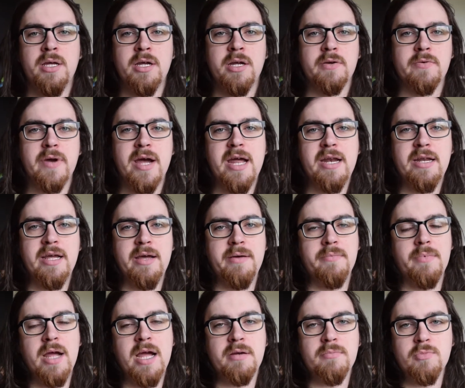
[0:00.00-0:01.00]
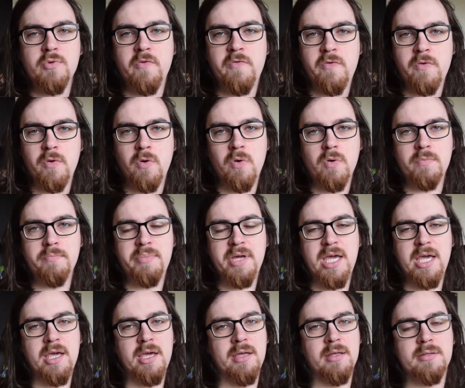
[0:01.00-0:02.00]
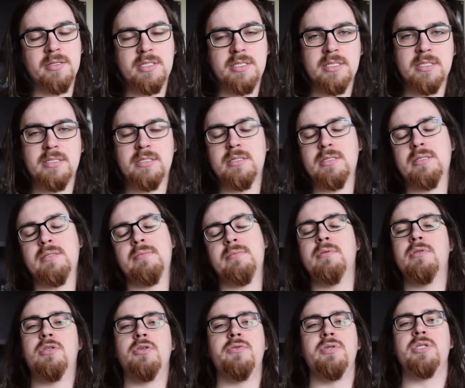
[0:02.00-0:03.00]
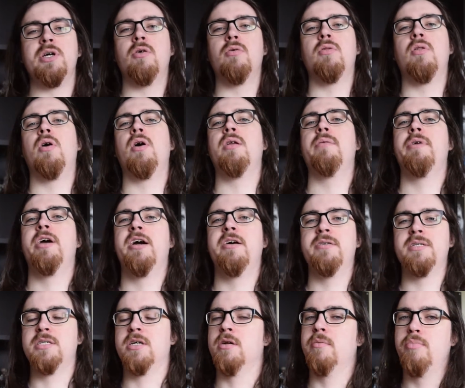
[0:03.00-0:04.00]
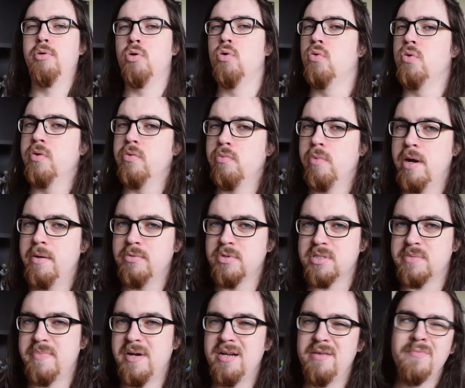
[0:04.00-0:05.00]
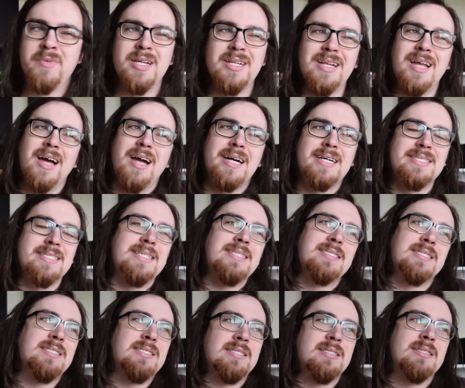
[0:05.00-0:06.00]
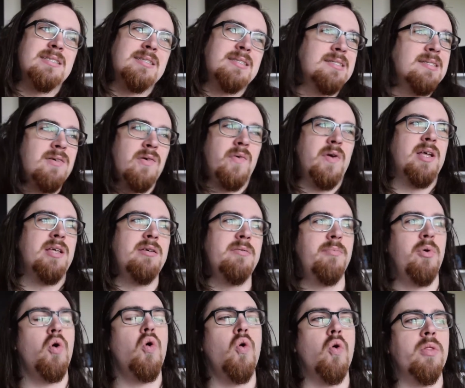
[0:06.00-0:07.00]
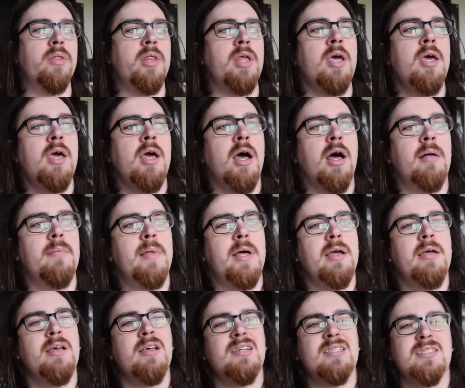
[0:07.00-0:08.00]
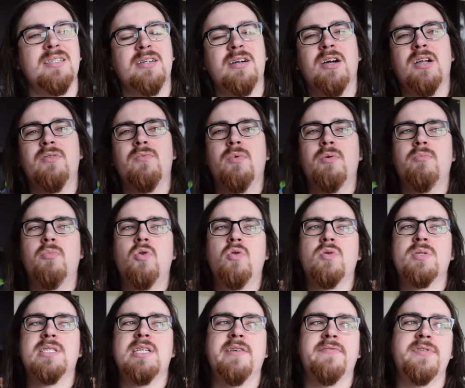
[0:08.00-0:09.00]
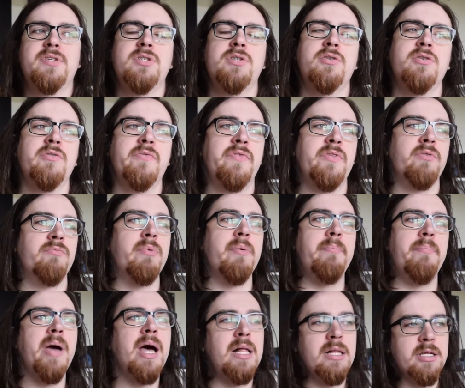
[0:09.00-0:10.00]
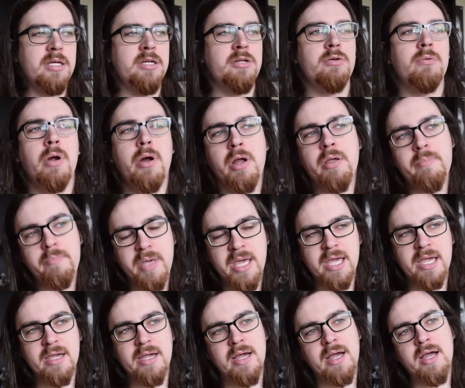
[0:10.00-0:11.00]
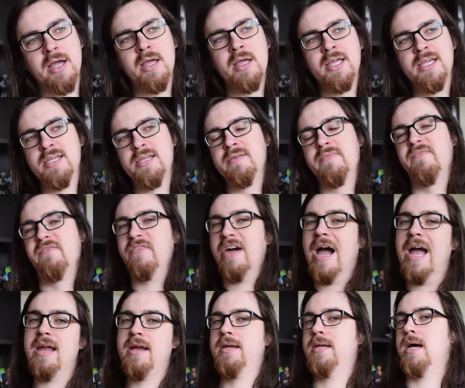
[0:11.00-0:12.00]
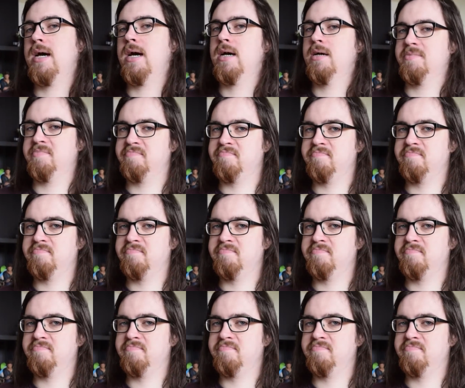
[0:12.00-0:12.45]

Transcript: Grand Admiral Thrawn do his whole line about how he's going to pull the rebels apart. I'm like, nah, because that's not really important. I'm like, so I kind of want more stuff to do with the rebellion growing bigger, Vader.